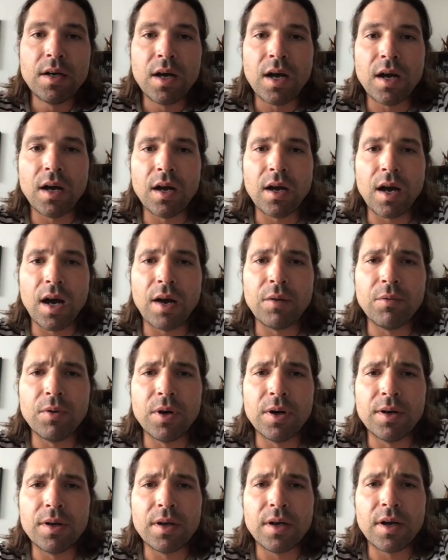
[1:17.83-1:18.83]
Uh, I
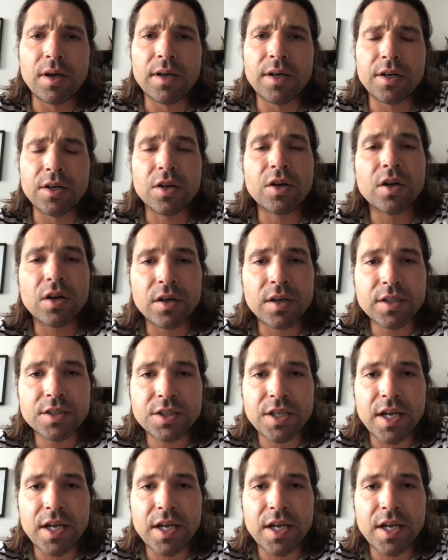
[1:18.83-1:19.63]
would encourage